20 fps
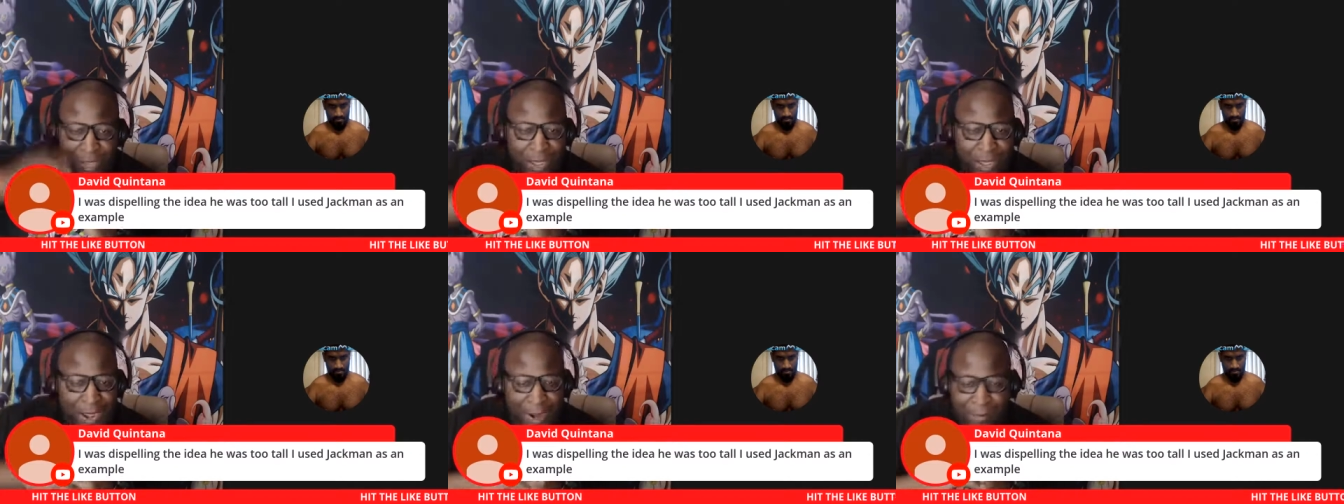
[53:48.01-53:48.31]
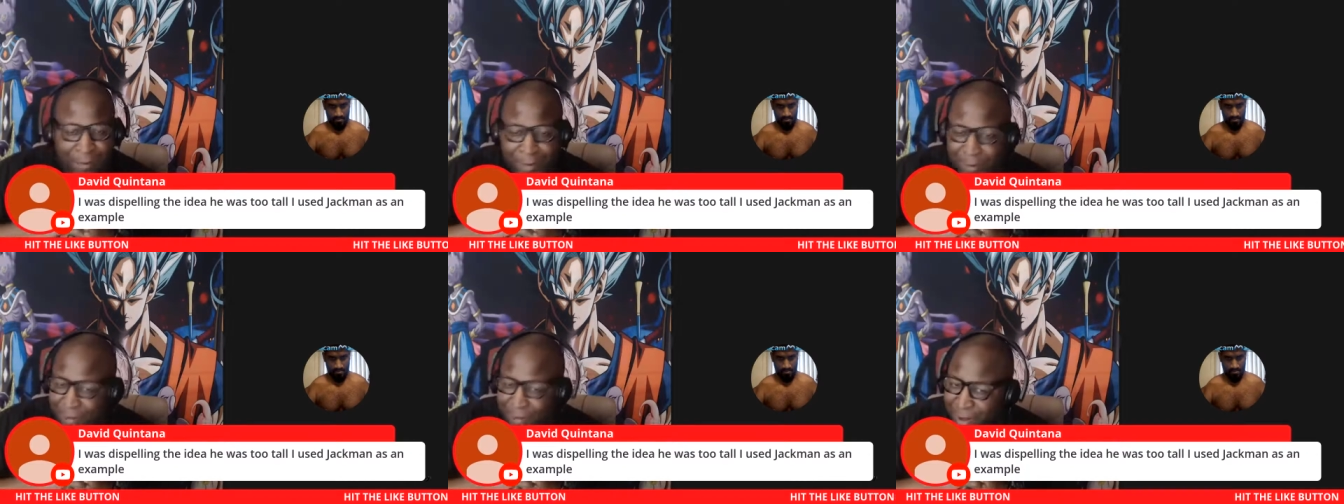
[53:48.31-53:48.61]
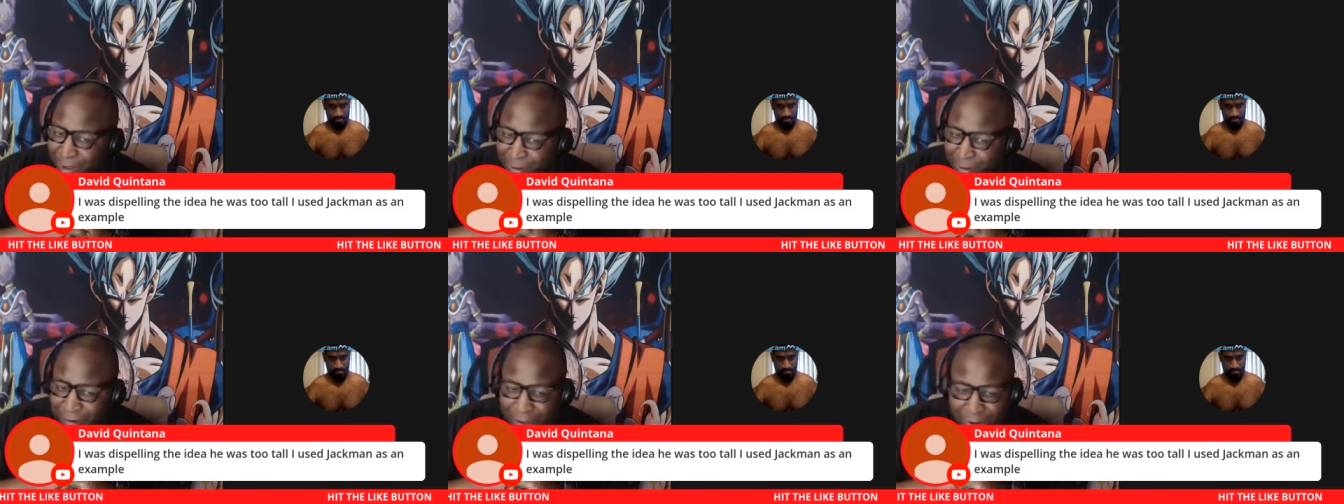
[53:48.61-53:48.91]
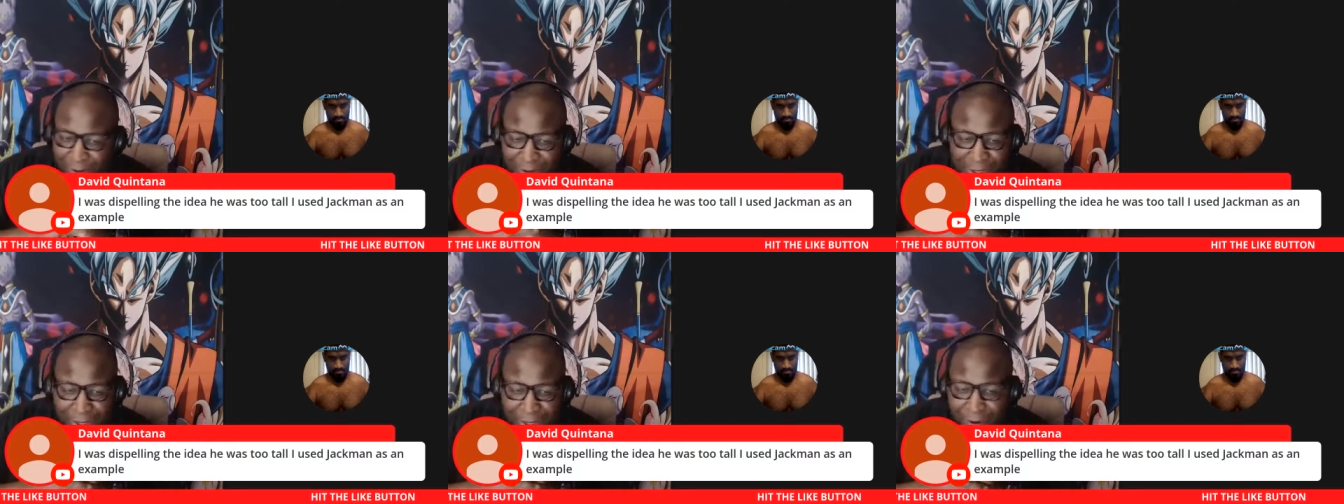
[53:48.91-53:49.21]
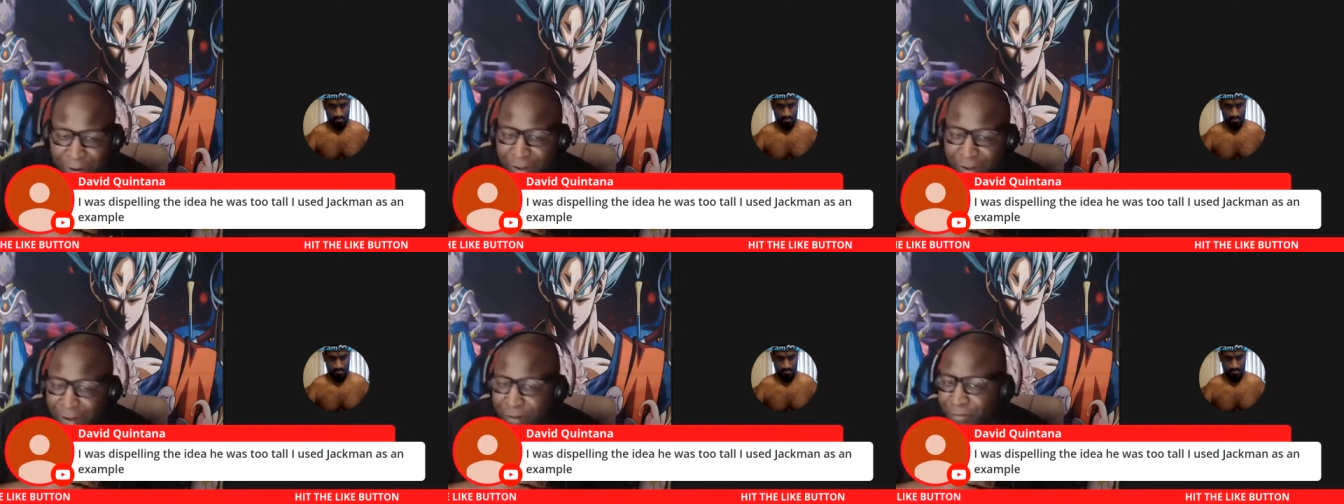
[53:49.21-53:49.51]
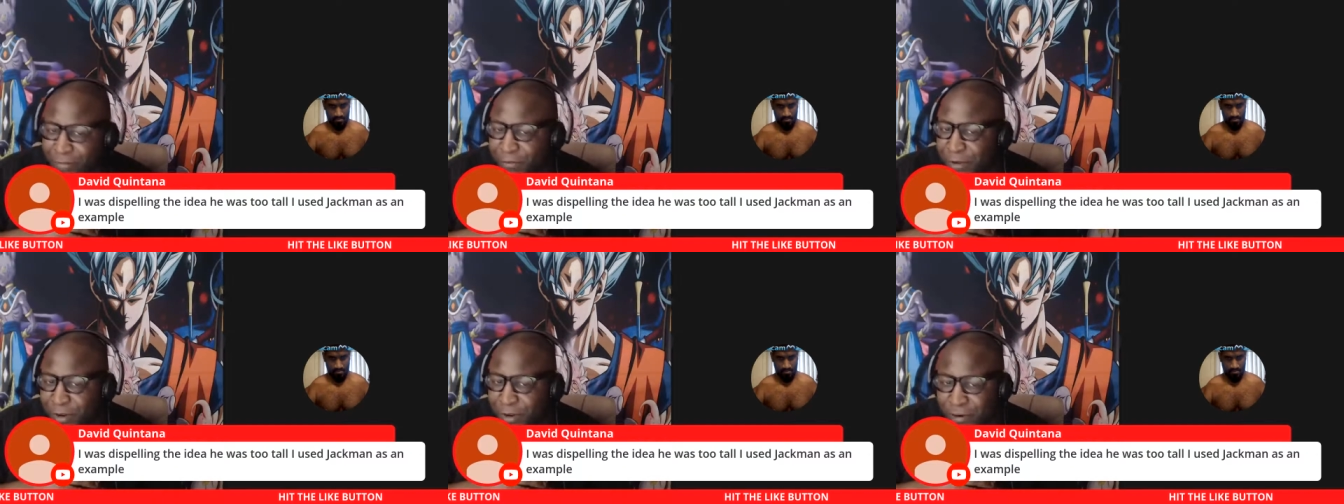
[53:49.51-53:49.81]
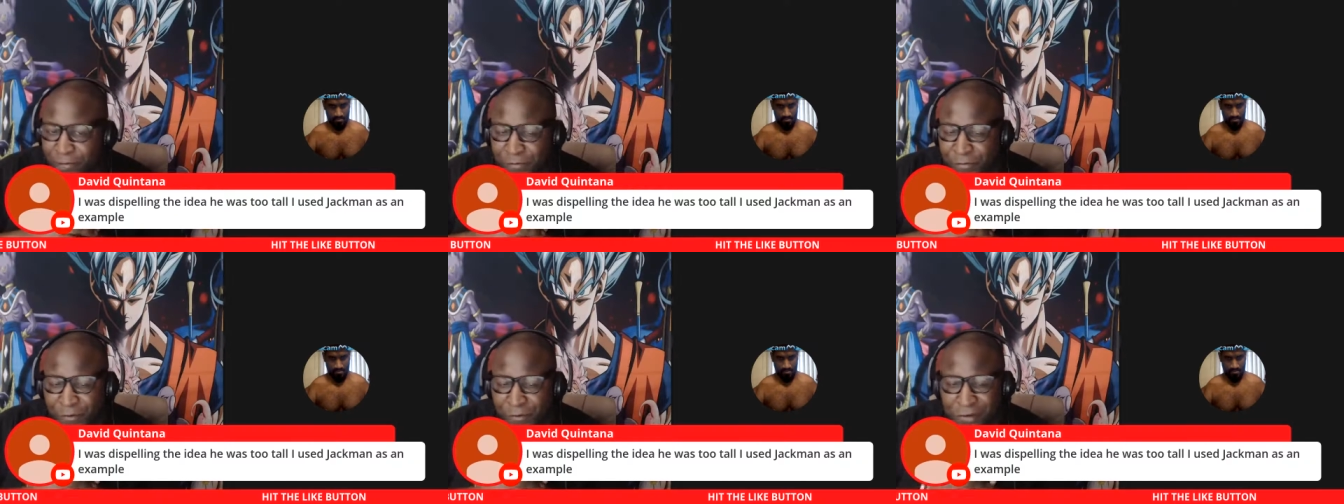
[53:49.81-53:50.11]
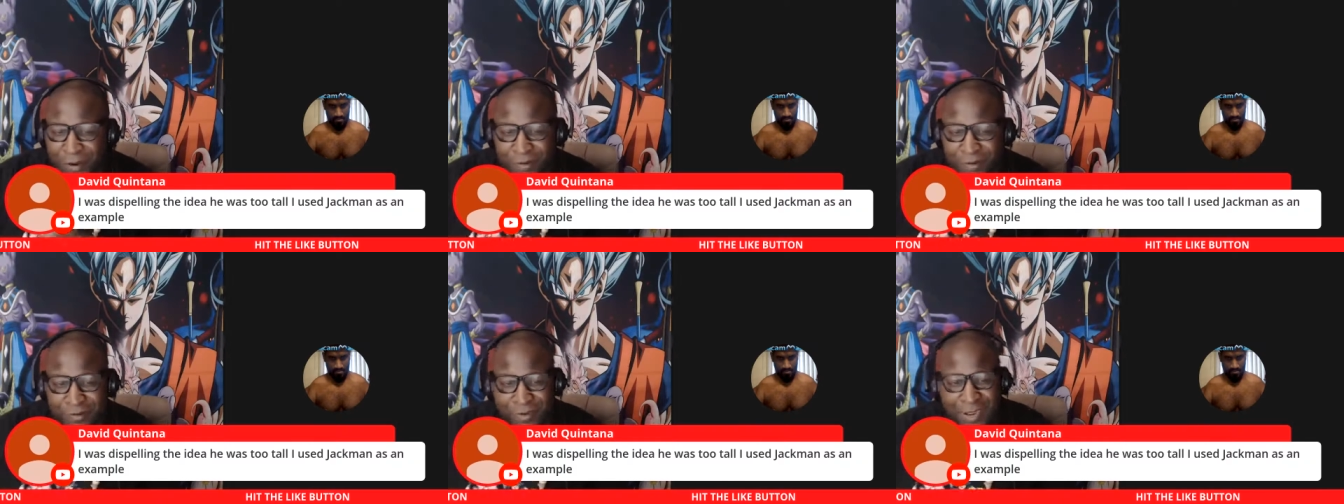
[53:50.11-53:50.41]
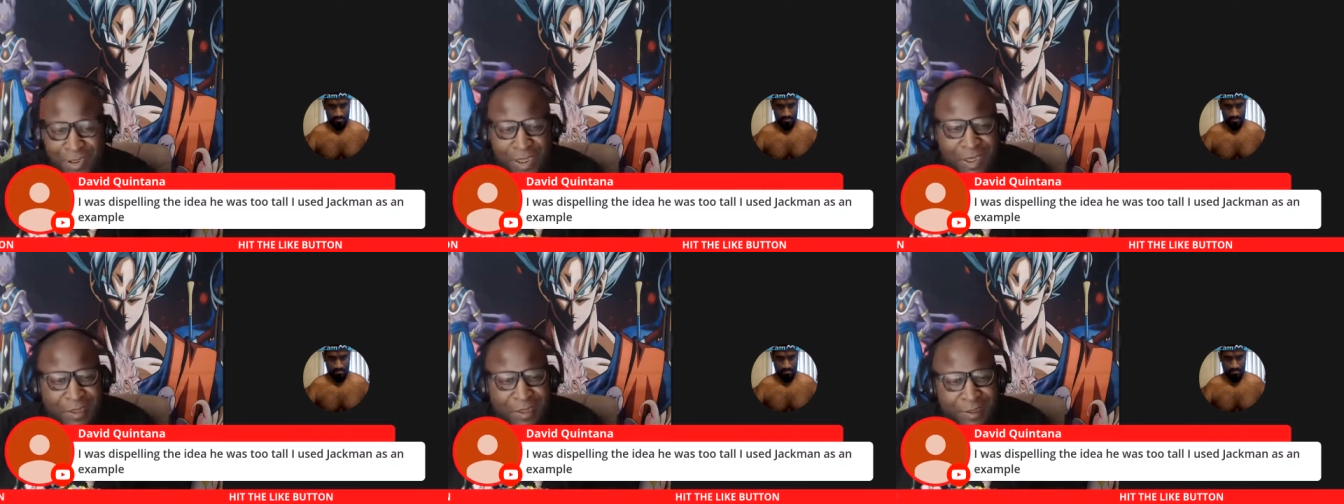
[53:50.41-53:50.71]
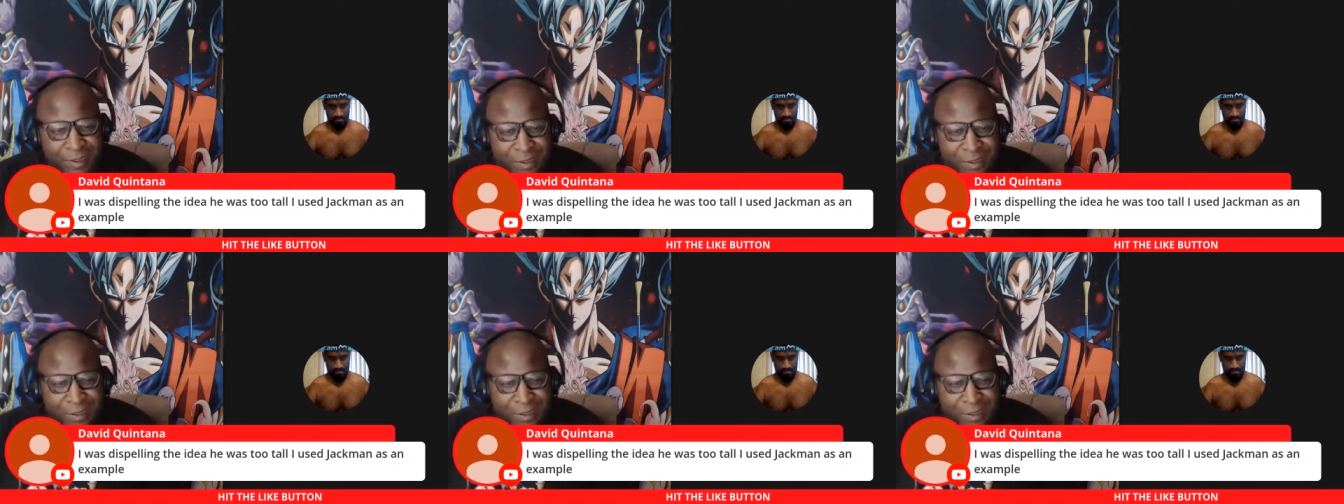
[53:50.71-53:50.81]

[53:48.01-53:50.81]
I remember that interview, and I was like,